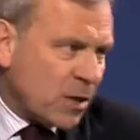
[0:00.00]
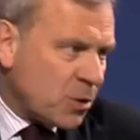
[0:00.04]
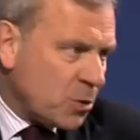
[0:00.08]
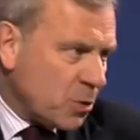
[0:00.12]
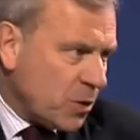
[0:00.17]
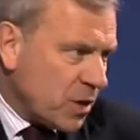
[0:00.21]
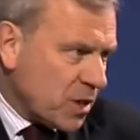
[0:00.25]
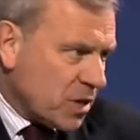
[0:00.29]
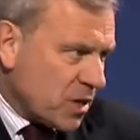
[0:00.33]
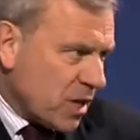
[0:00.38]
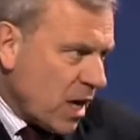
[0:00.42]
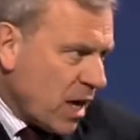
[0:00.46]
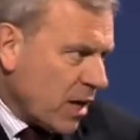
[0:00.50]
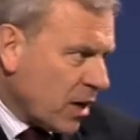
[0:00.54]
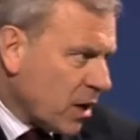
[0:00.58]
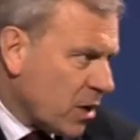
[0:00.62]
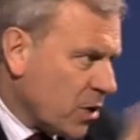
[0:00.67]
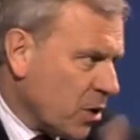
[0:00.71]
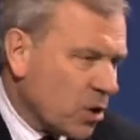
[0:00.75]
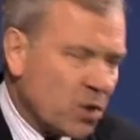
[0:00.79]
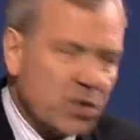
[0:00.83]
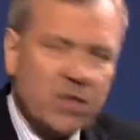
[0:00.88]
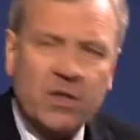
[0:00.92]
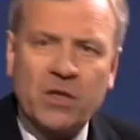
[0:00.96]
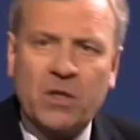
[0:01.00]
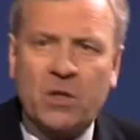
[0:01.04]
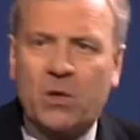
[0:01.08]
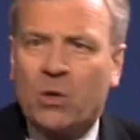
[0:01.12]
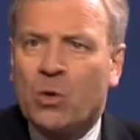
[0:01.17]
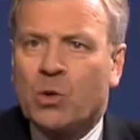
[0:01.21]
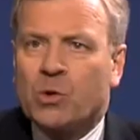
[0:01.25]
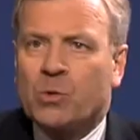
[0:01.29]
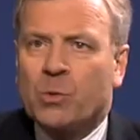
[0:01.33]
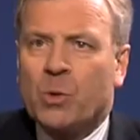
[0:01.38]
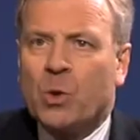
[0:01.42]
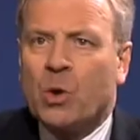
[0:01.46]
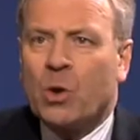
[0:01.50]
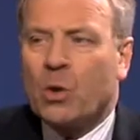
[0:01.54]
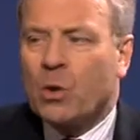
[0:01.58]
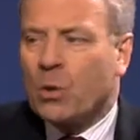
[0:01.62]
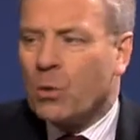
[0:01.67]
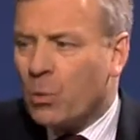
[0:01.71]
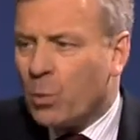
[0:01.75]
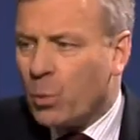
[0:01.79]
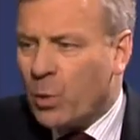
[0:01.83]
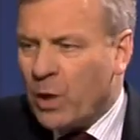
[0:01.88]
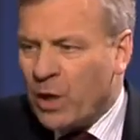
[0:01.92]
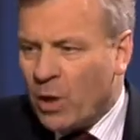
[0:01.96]
to this Iron Curtain in the Cold War,
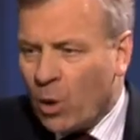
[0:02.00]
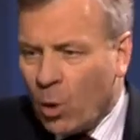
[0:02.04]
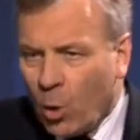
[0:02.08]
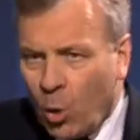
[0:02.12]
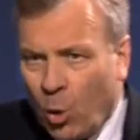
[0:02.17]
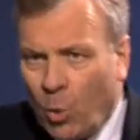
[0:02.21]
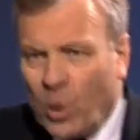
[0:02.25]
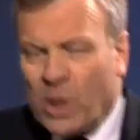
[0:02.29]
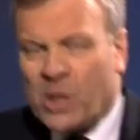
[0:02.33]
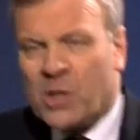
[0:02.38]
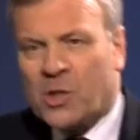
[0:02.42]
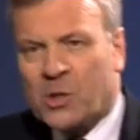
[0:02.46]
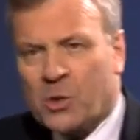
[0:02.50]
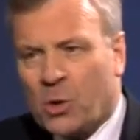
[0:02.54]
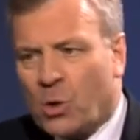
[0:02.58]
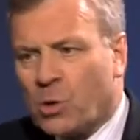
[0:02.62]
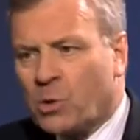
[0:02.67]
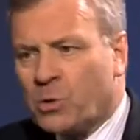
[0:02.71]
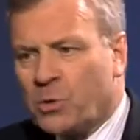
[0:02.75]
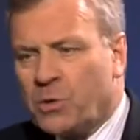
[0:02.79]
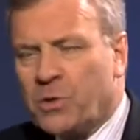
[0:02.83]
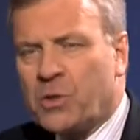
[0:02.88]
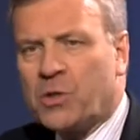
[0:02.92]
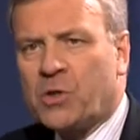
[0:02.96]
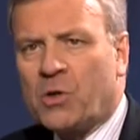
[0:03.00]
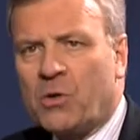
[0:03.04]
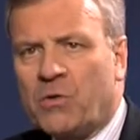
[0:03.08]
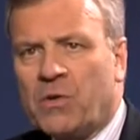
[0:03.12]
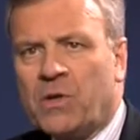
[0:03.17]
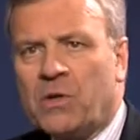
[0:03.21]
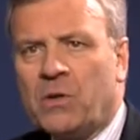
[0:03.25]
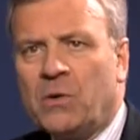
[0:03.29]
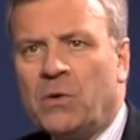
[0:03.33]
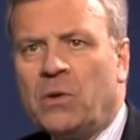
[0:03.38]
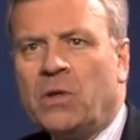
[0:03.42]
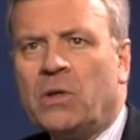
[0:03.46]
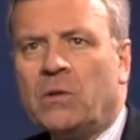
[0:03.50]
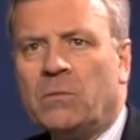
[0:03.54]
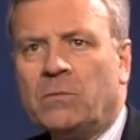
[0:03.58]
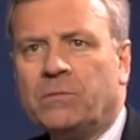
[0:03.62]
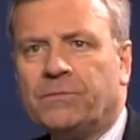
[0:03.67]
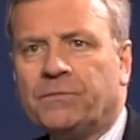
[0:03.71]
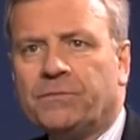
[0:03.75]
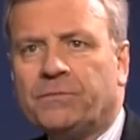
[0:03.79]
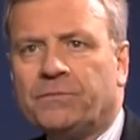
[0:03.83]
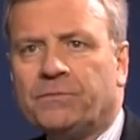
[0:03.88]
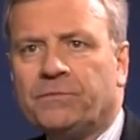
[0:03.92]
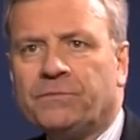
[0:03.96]
we always talked to the Soviet Union
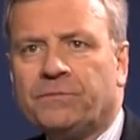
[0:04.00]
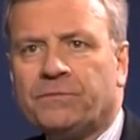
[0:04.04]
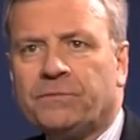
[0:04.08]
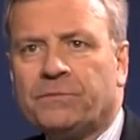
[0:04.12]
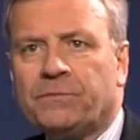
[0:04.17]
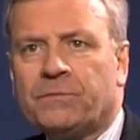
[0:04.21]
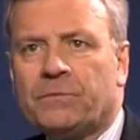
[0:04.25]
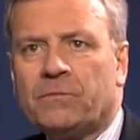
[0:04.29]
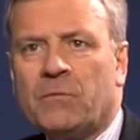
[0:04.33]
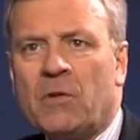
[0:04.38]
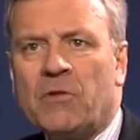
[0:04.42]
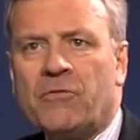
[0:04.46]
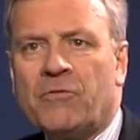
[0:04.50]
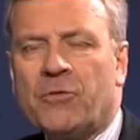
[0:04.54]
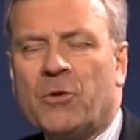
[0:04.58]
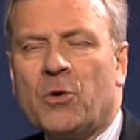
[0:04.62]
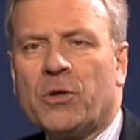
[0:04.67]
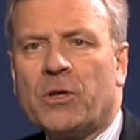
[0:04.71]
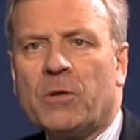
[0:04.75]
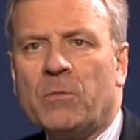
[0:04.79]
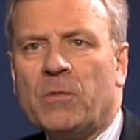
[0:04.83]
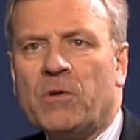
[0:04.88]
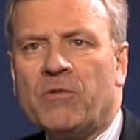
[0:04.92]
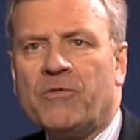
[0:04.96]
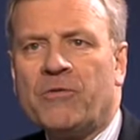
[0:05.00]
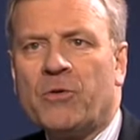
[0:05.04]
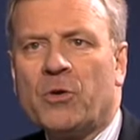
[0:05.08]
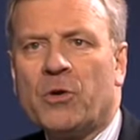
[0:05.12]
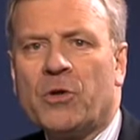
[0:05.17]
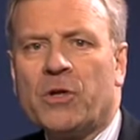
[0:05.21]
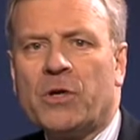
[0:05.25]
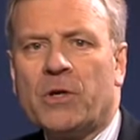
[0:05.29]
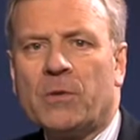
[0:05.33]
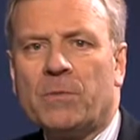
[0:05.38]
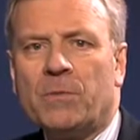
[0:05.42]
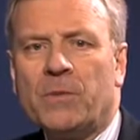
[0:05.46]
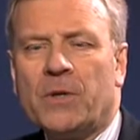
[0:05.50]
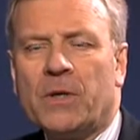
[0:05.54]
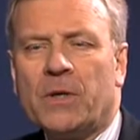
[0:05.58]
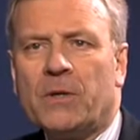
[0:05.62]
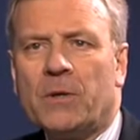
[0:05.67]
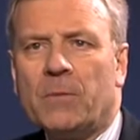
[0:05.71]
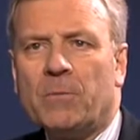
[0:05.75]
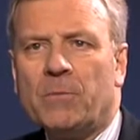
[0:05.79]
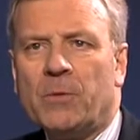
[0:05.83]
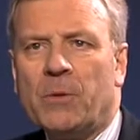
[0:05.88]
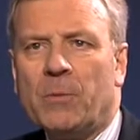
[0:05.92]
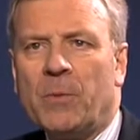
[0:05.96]
before
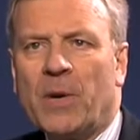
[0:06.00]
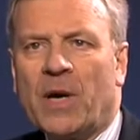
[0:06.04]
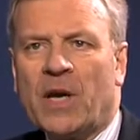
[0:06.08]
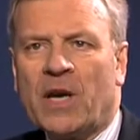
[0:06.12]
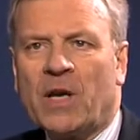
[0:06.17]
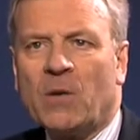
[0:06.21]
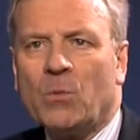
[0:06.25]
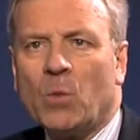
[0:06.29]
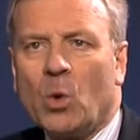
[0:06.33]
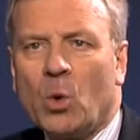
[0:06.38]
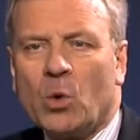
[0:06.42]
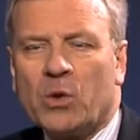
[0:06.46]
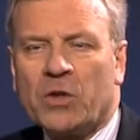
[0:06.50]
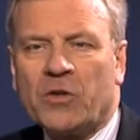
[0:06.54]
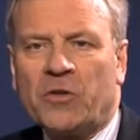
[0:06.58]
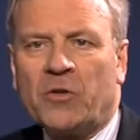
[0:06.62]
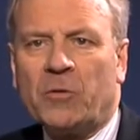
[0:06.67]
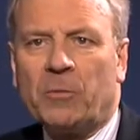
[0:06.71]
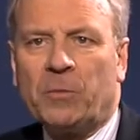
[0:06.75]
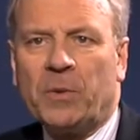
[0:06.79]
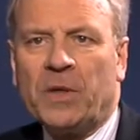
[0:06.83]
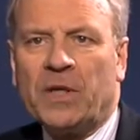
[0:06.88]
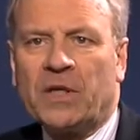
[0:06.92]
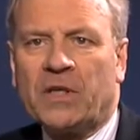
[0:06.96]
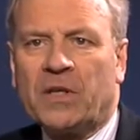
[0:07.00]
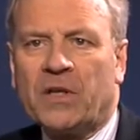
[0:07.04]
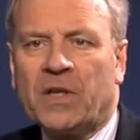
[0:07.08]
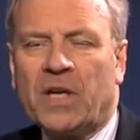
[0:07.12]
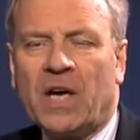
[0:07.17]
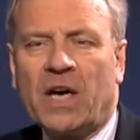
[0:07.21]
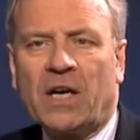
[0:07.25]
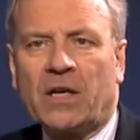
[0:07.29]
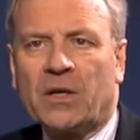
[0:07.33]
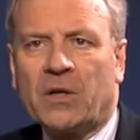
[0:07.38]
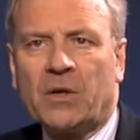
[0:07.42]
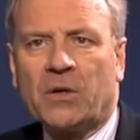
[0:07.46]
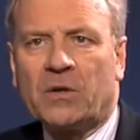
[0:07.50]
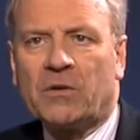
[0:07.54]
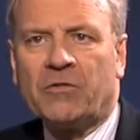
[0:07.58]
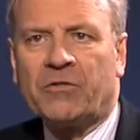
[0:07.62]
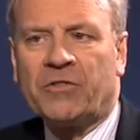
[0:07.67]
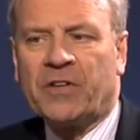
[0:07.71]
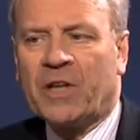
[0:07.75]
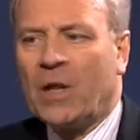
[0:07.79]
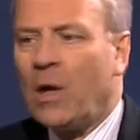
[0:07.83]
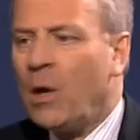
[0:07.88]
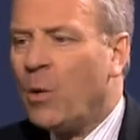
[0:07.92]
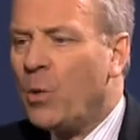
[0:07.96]
the Berlin Wall disappeared and the Iron Curtain
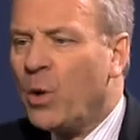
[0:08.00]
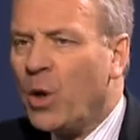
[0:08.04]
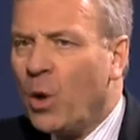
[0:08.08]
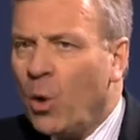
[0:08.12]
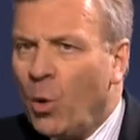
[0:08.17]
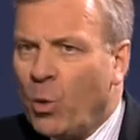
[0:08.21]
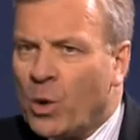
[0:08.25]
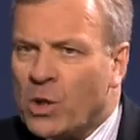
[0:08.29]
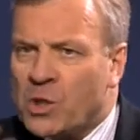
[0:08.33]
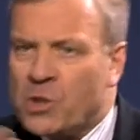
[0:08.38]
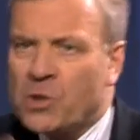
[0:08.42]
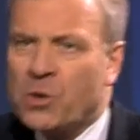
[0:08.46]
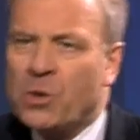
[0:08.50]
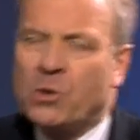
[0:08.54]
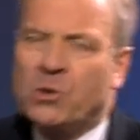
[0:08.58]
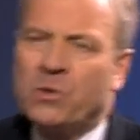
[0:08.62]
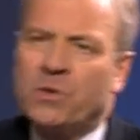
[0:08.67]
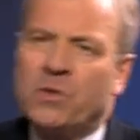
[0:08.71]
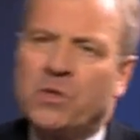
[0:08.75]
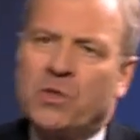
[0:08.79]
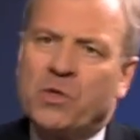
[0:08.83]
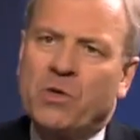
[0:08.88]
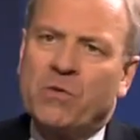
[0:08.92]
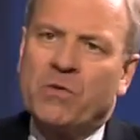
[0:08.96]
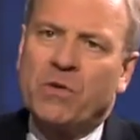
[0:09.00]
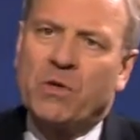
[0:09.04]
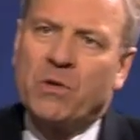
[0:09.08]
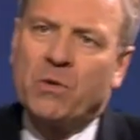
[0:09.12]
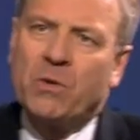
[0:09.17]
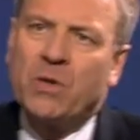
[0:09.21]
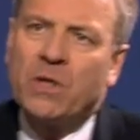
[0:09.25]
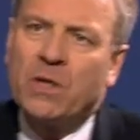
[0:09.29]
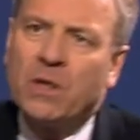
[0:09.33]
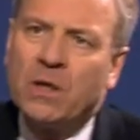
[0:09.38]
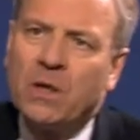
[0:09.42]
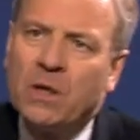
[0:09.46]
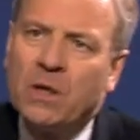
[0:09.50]
fell. We always talked to the Soviet Union,